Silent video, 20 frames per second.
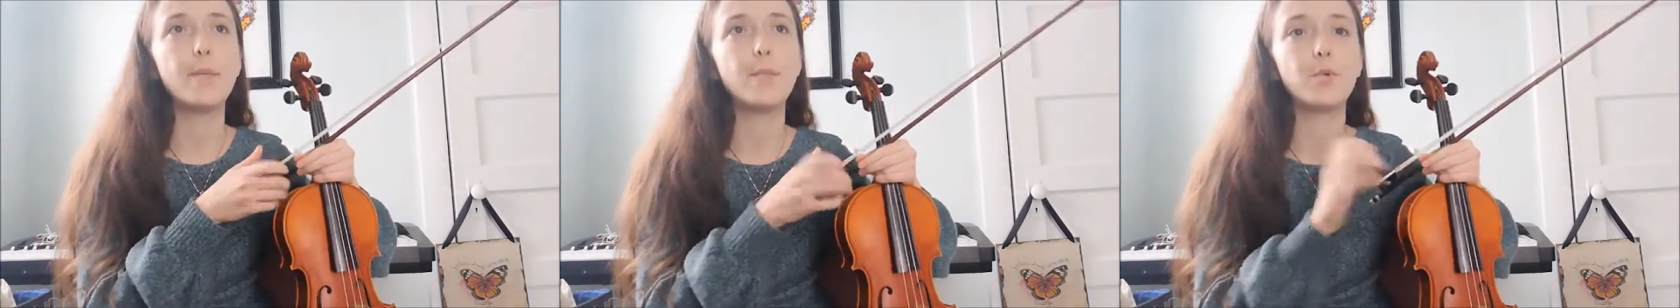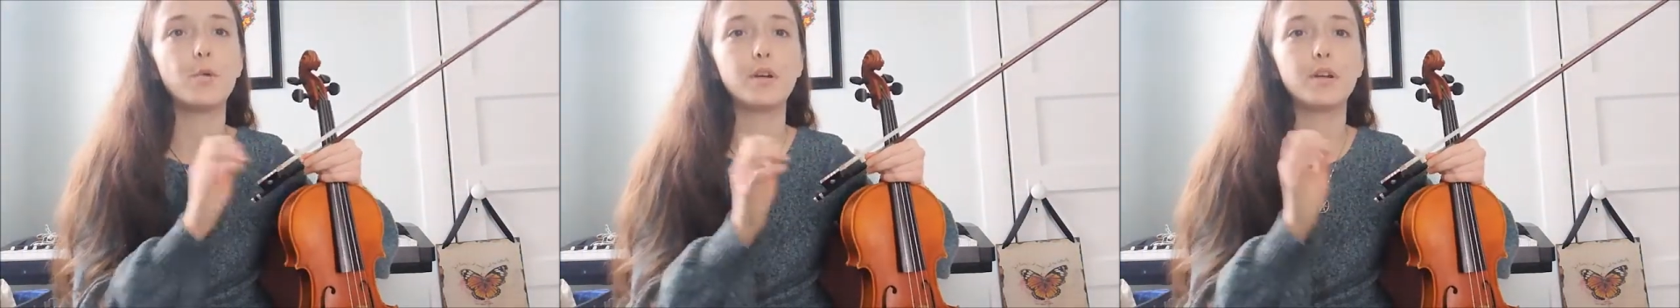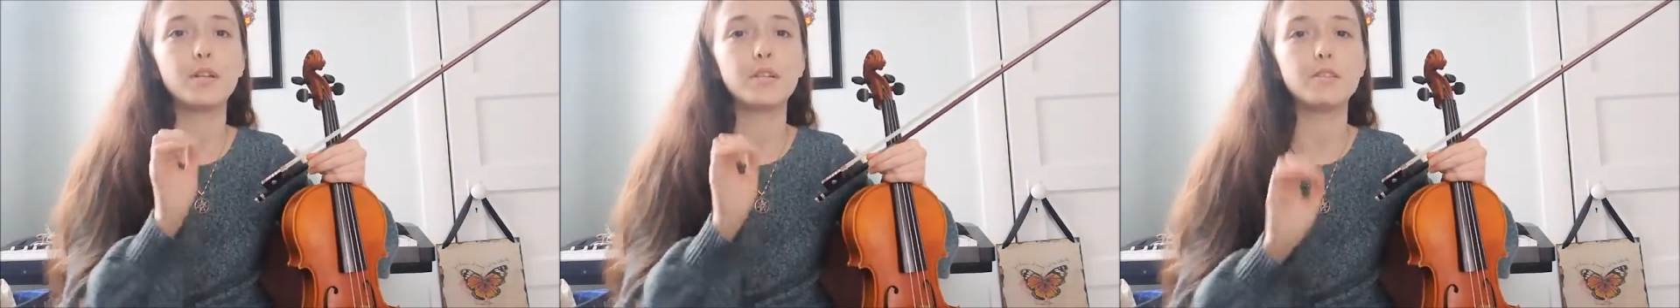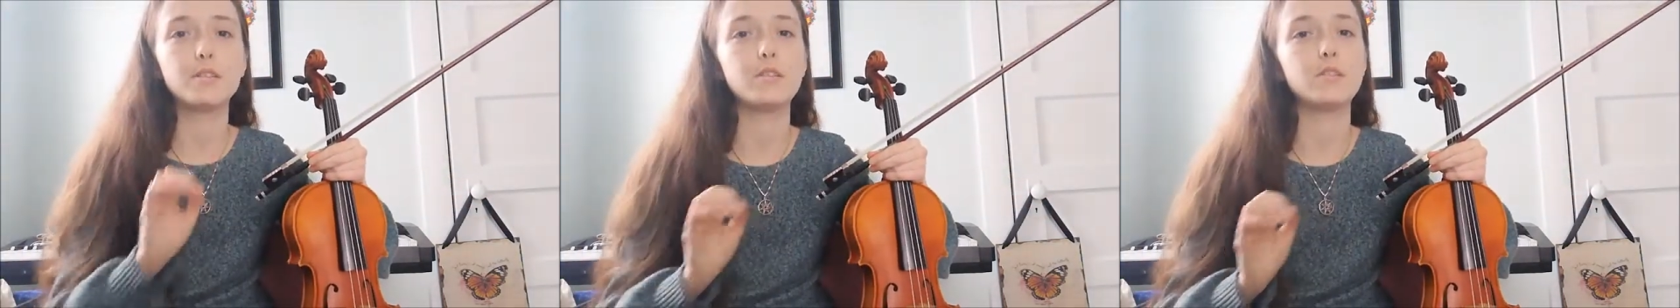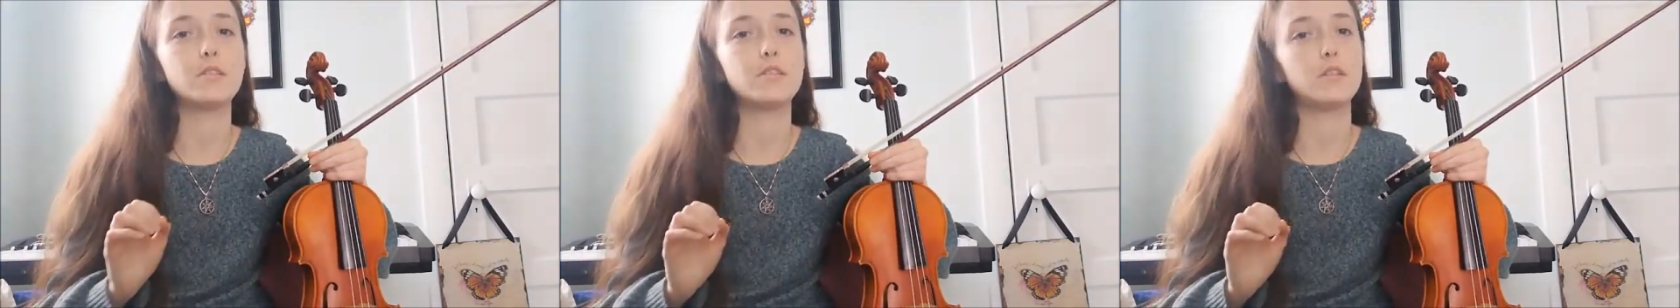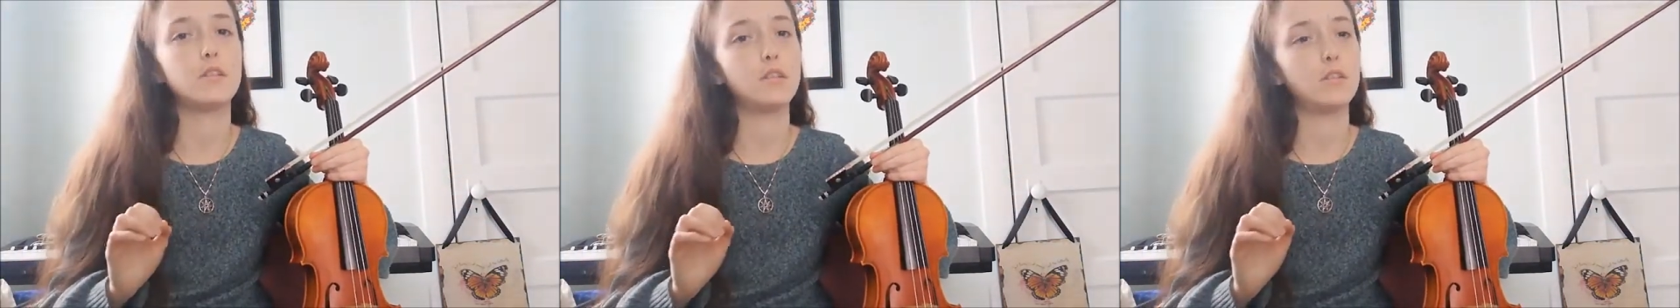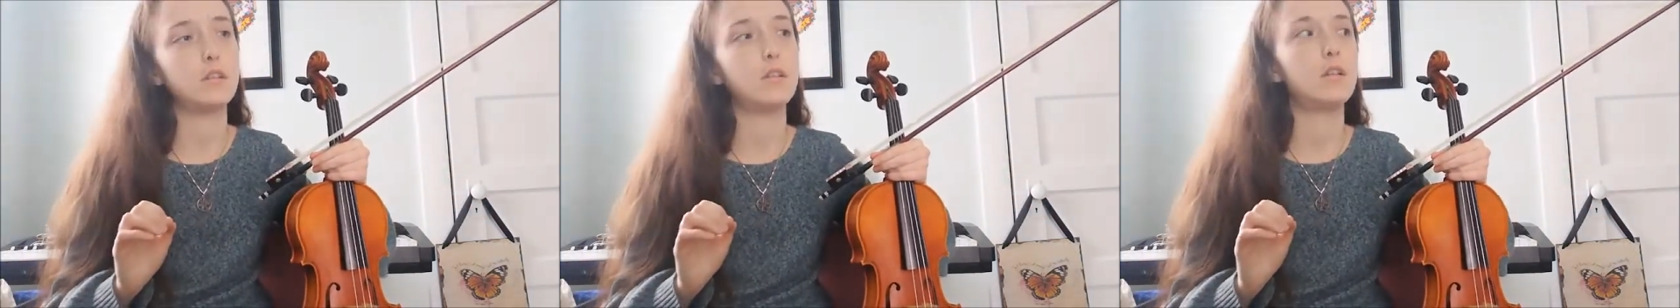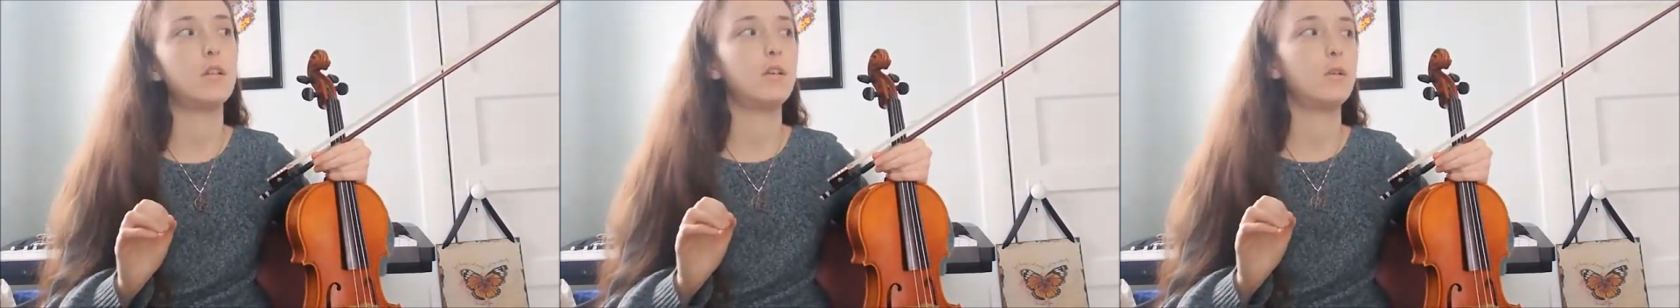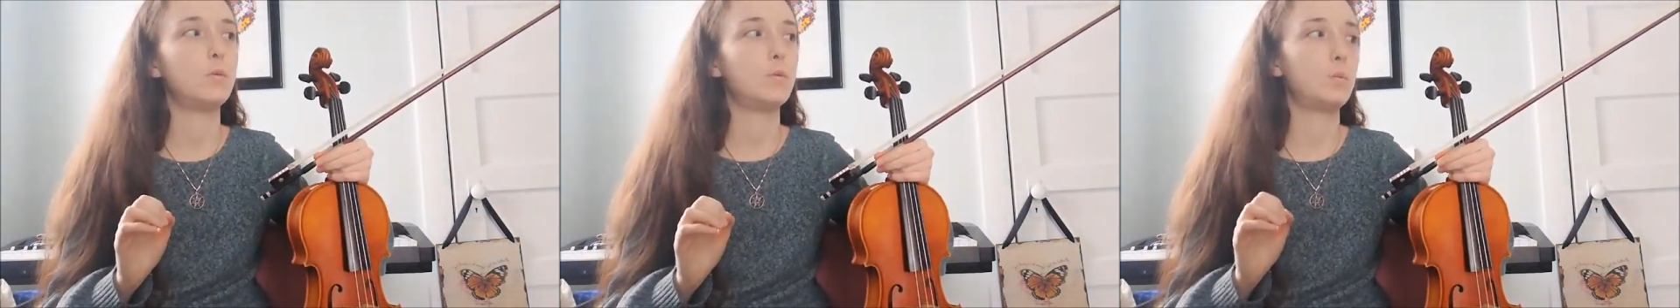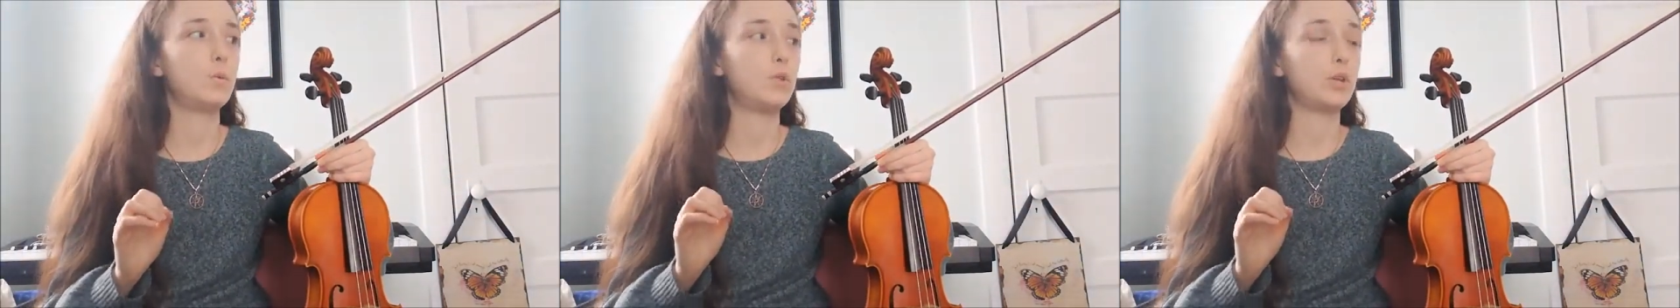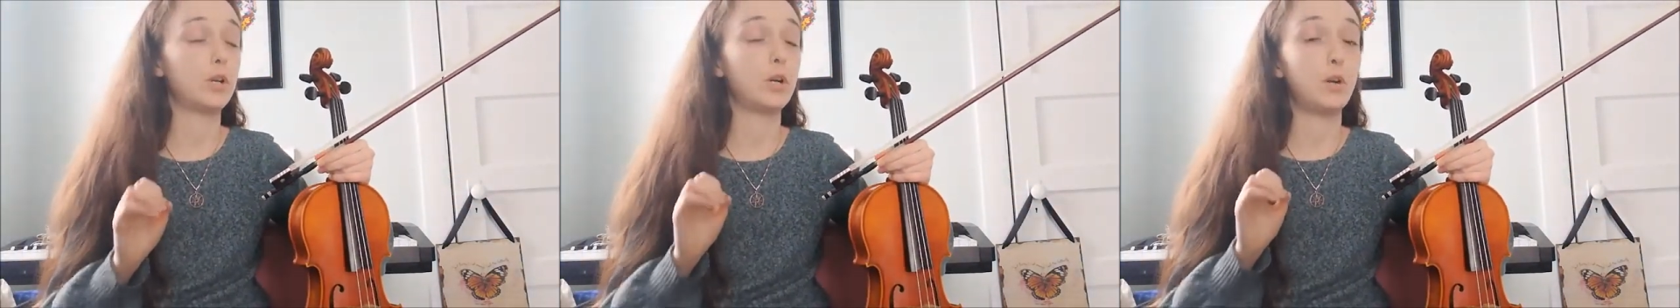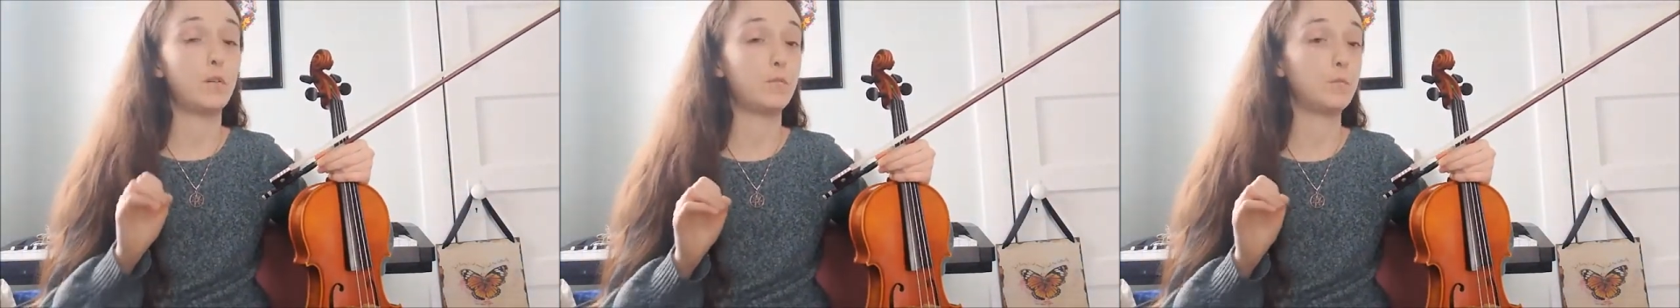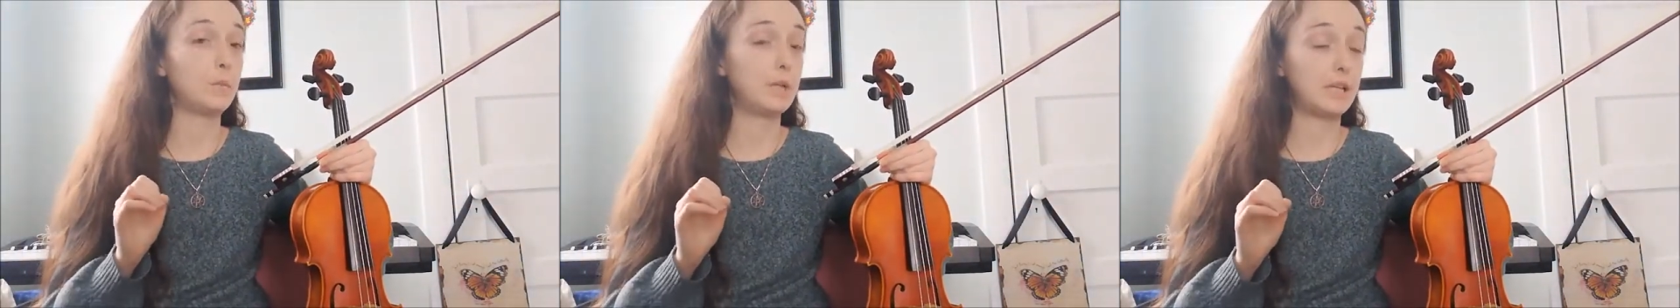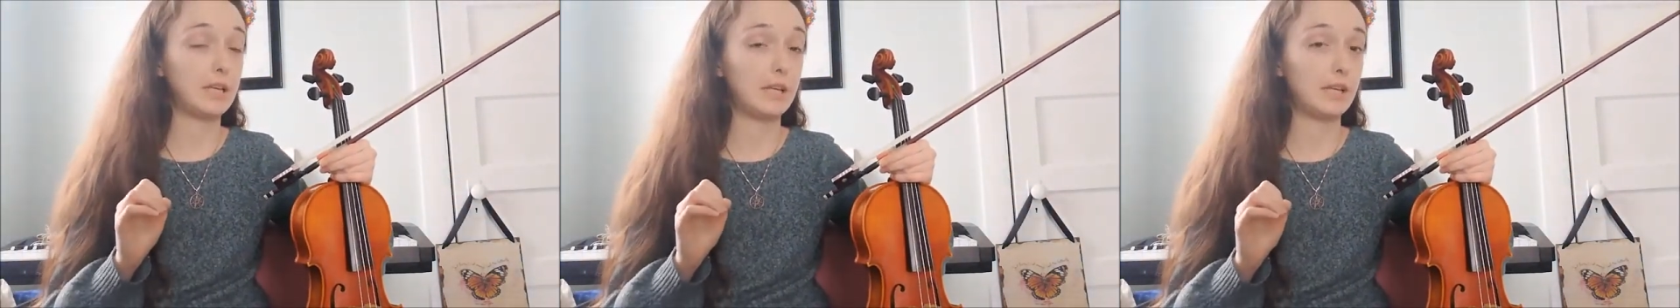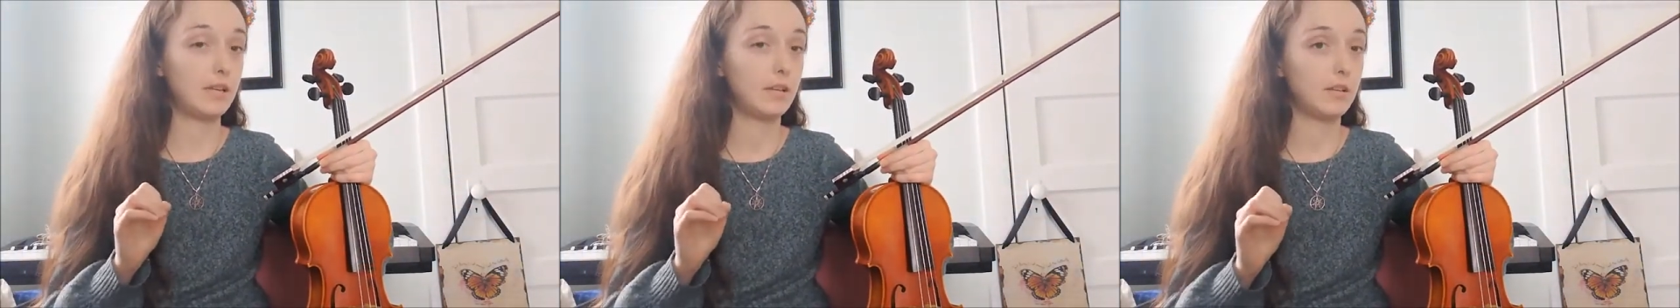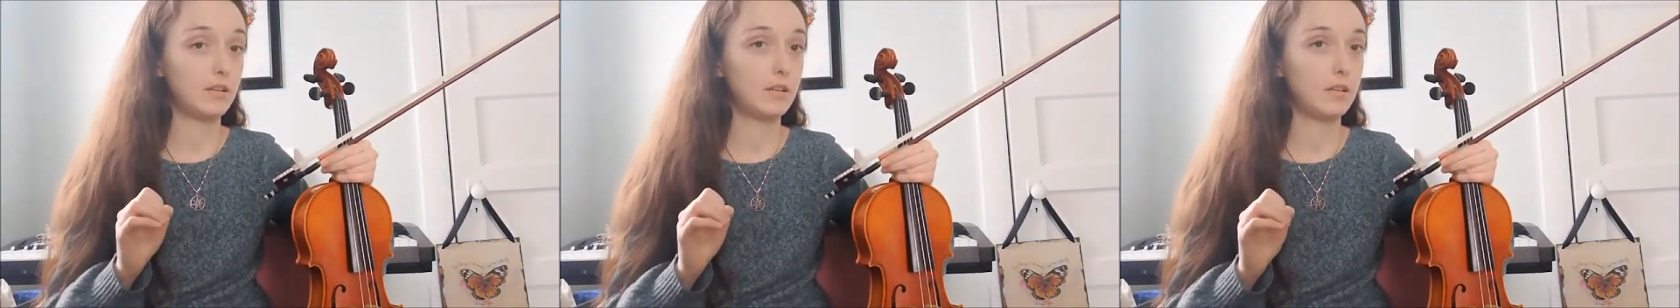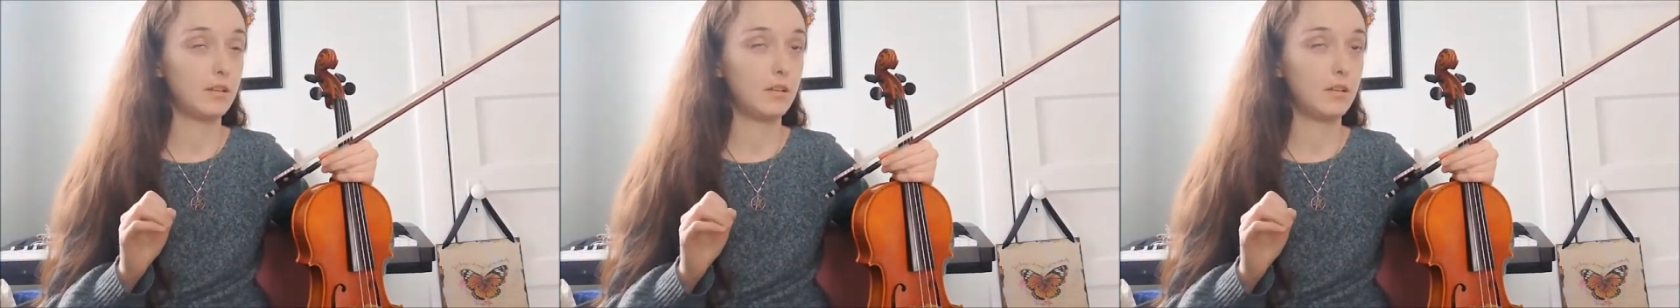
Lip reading: more consistent with a curved pinky.